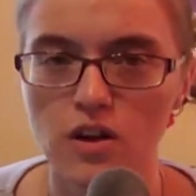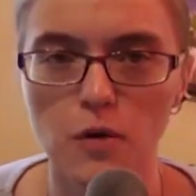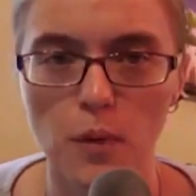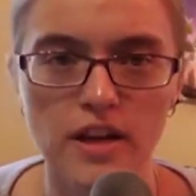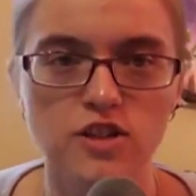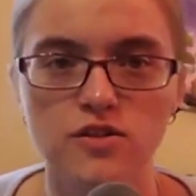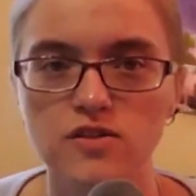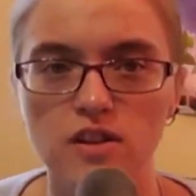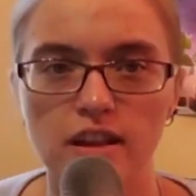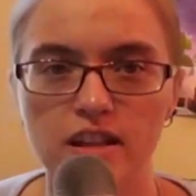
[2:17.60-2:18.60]

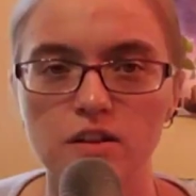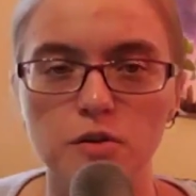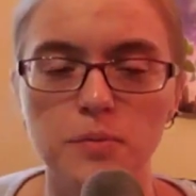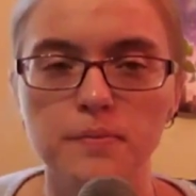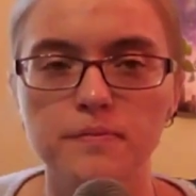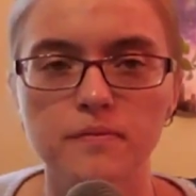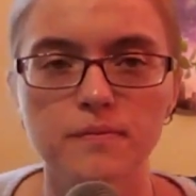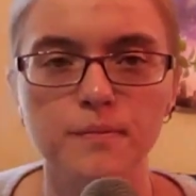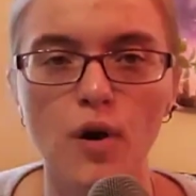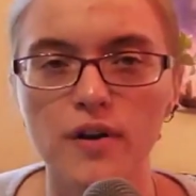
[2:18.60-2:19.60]
arranges like a little
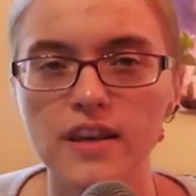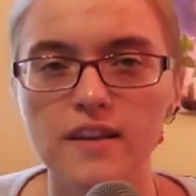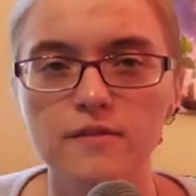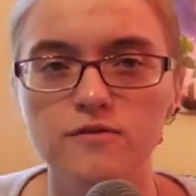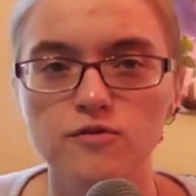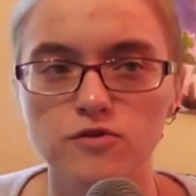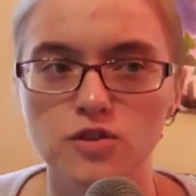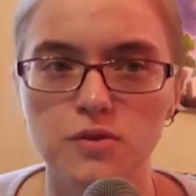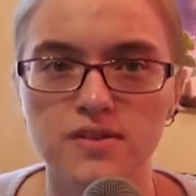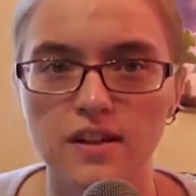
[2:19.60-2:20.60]
party
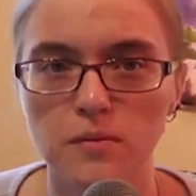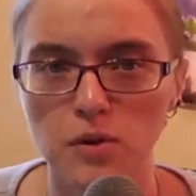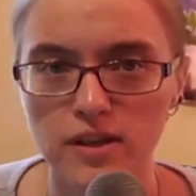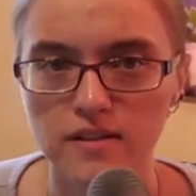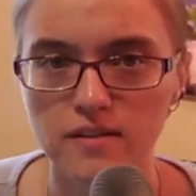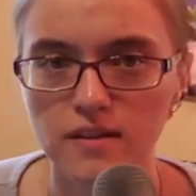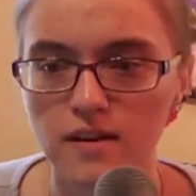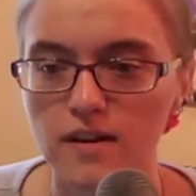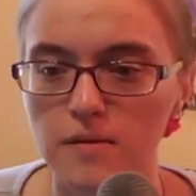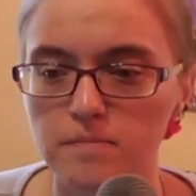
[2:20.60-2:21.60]
to celebrate
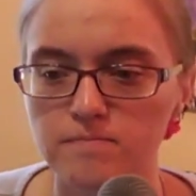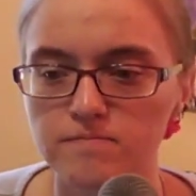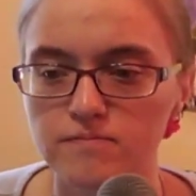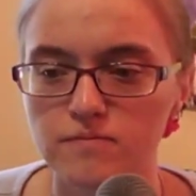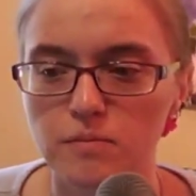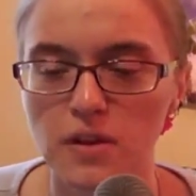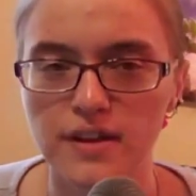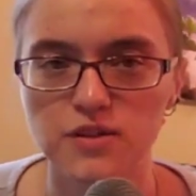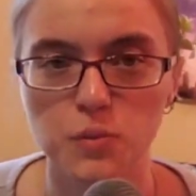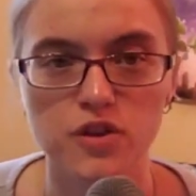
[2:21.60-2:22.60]

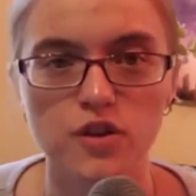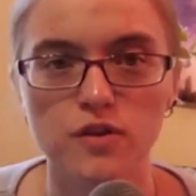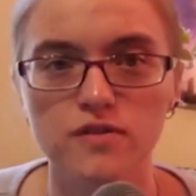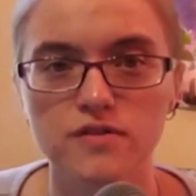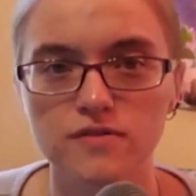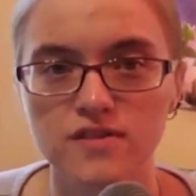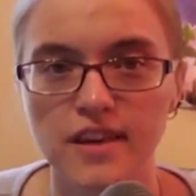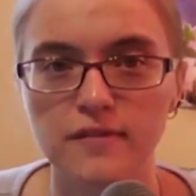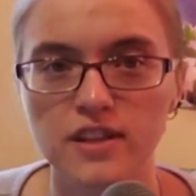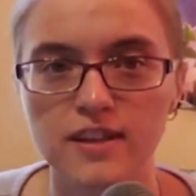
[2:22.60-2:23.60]
Blake's return
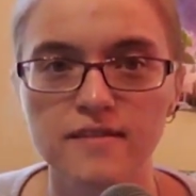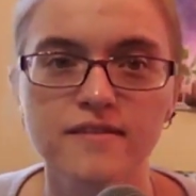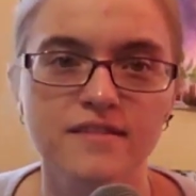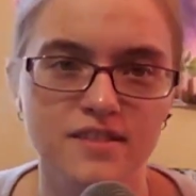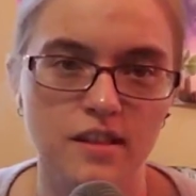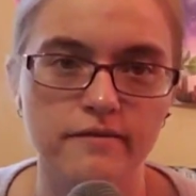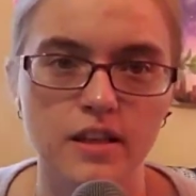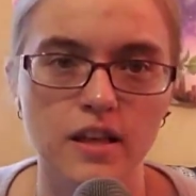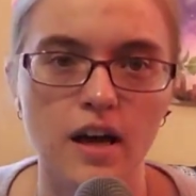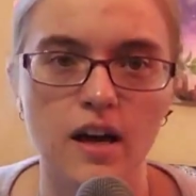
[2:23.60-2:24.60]
safely,
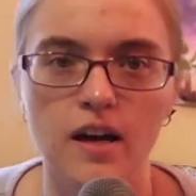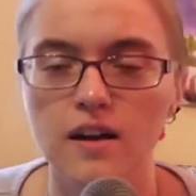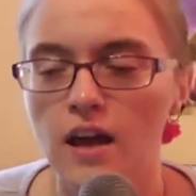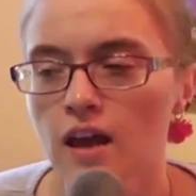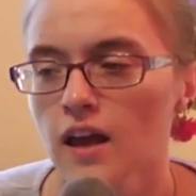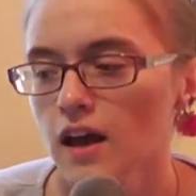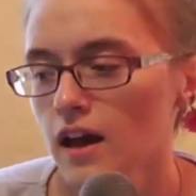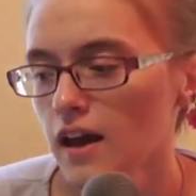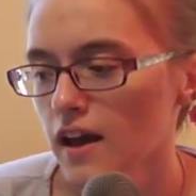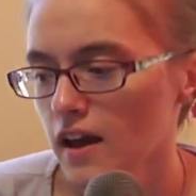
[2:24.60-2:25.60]
haha.
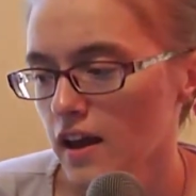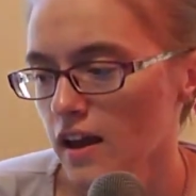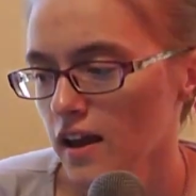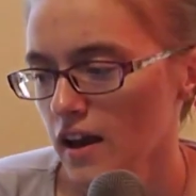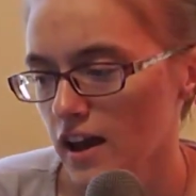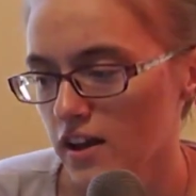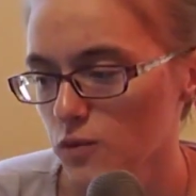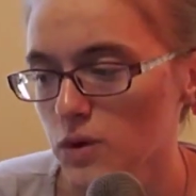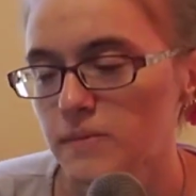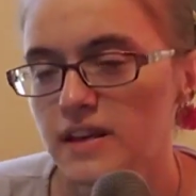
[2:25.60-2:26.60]
And
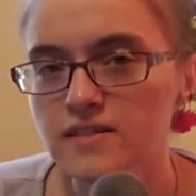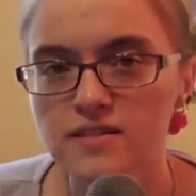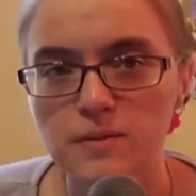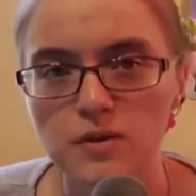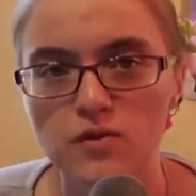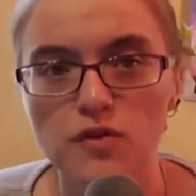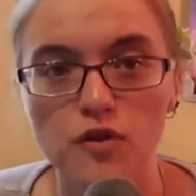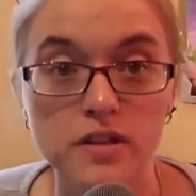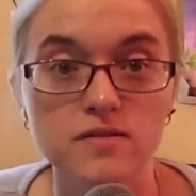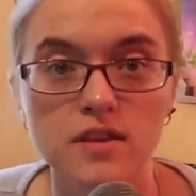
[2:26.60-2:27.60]
we meet some of the
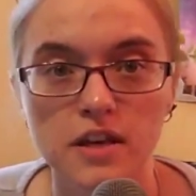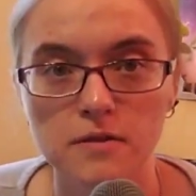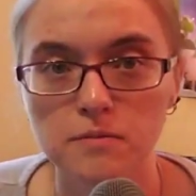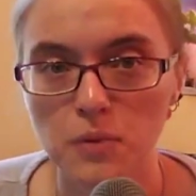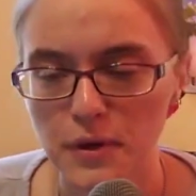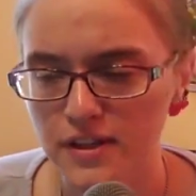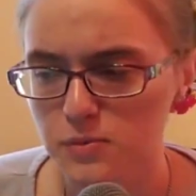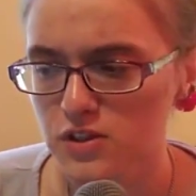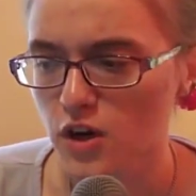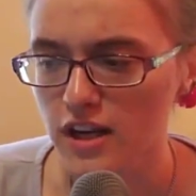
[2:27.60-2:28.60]
friends that Blake has
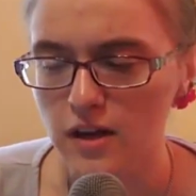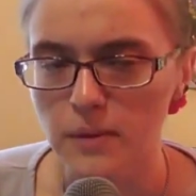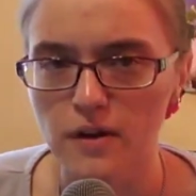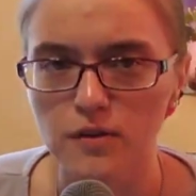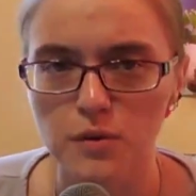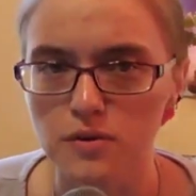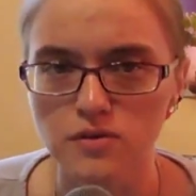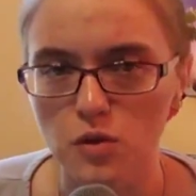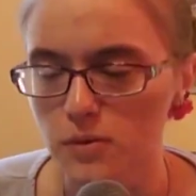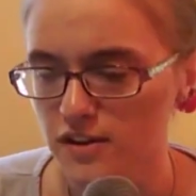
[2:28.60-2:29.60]
been talking about through
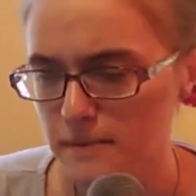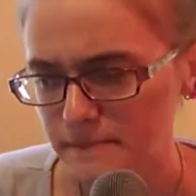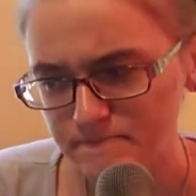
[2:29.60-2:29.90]
this whole book.